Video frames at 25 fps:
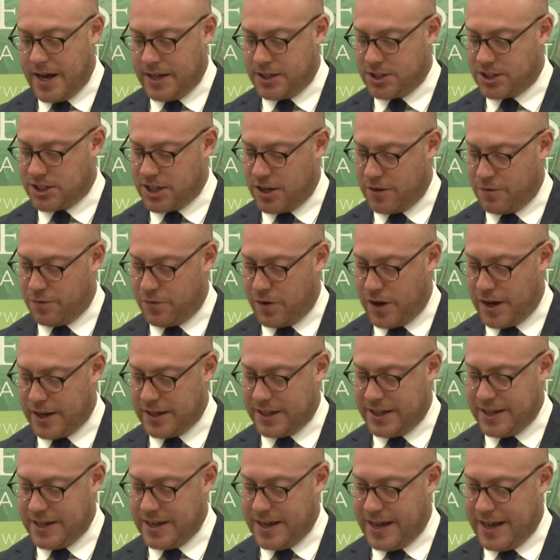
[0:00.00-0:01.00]
And so
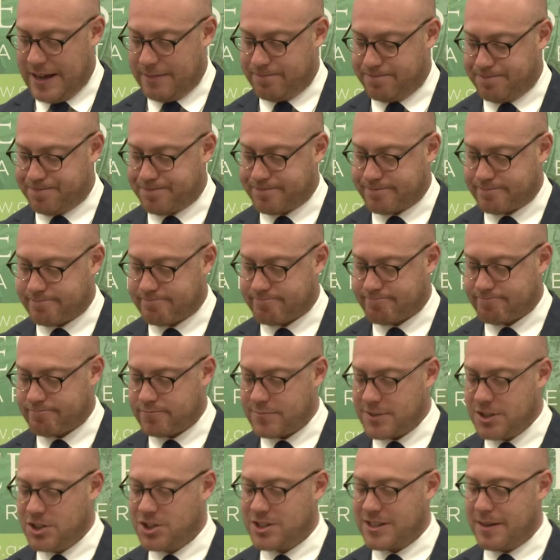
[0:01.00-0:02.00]
finally,
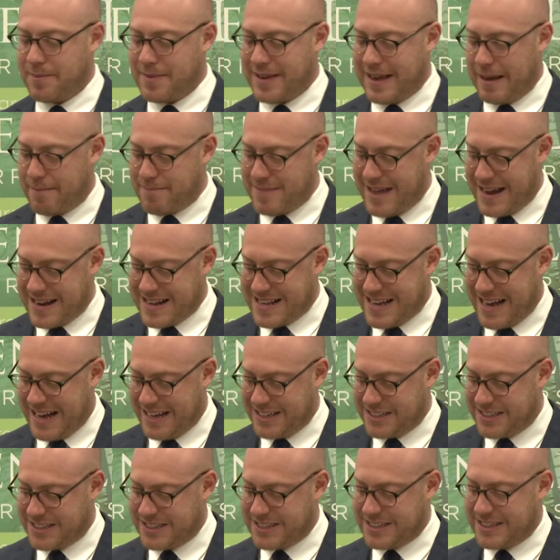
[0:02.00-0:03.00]
summing up that
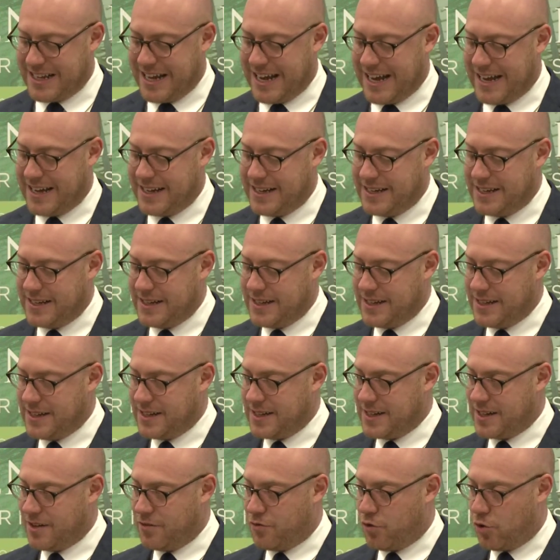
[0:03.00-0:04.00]
case,
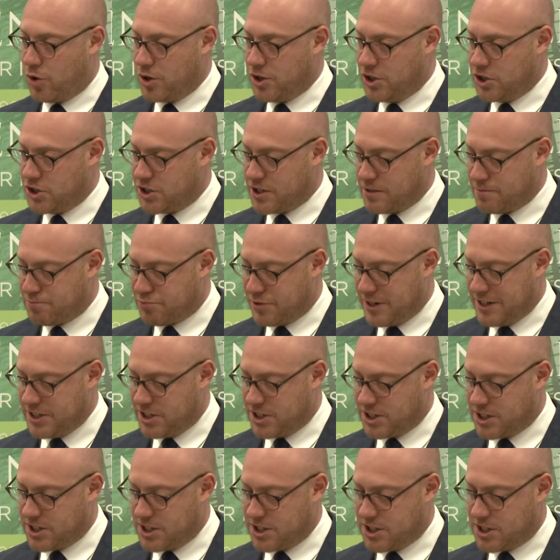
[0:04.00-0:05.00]
avoid using
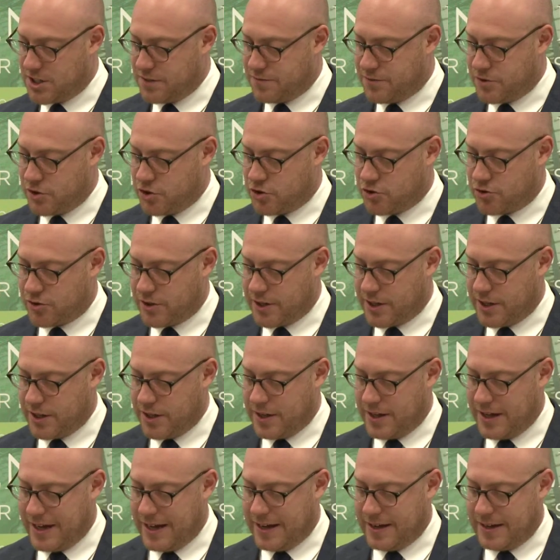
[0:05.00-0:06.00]
precedents if you're drawing
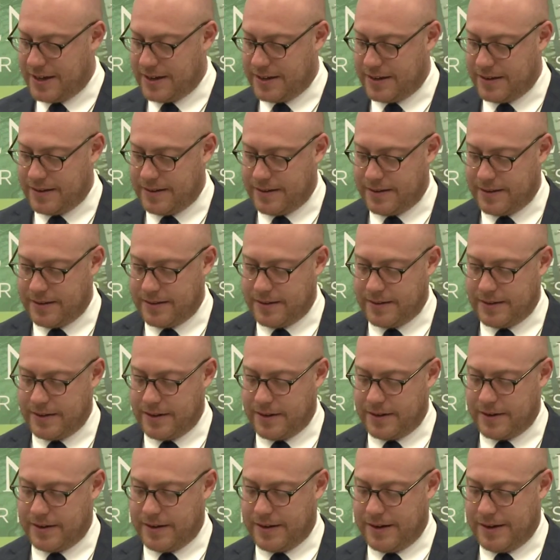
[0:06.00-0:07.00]

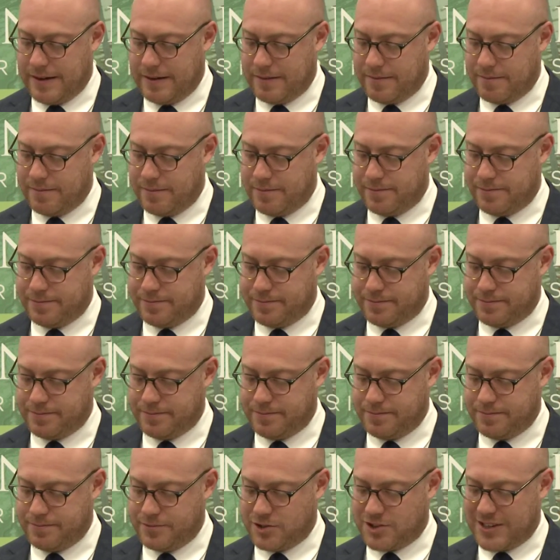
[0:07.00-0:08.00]
your
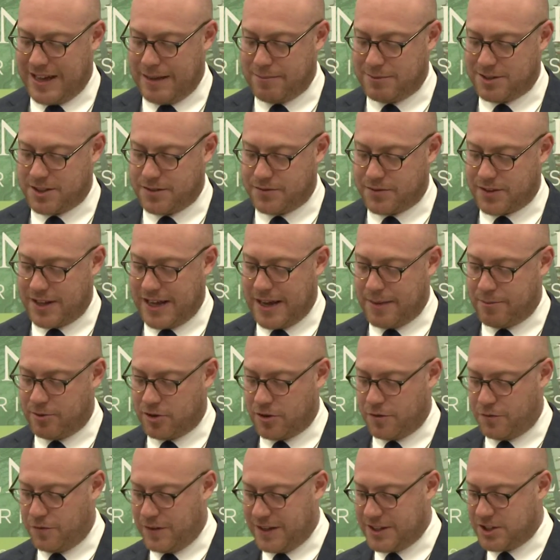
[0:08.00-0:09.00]
statements of claim or
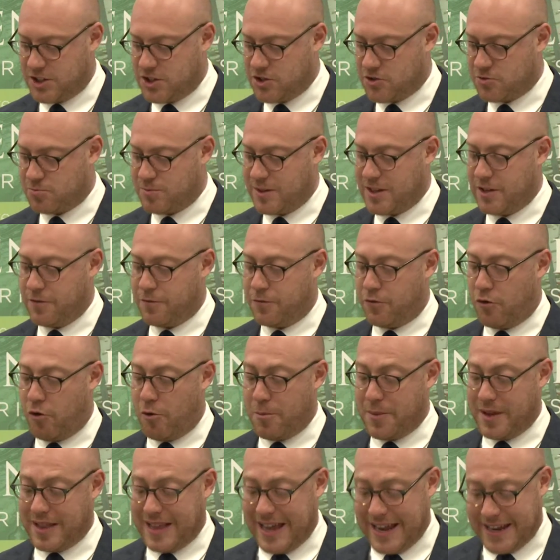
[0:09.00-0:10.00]
defences when you're
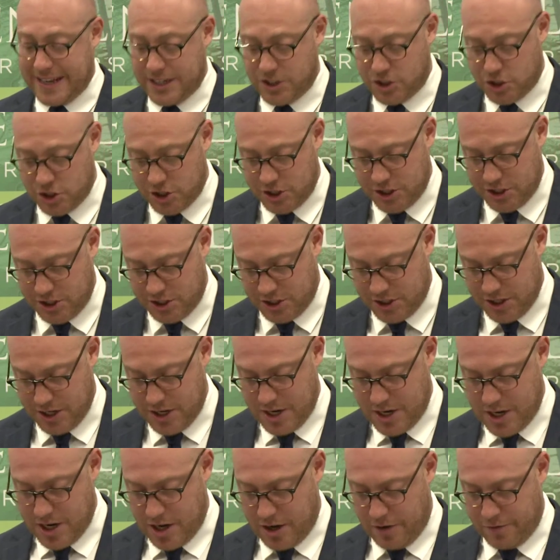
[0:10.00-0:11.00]
formulating duties
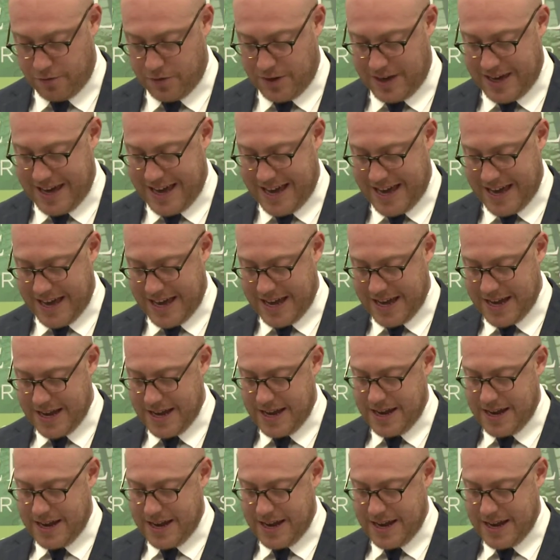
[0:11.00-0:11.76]
of care.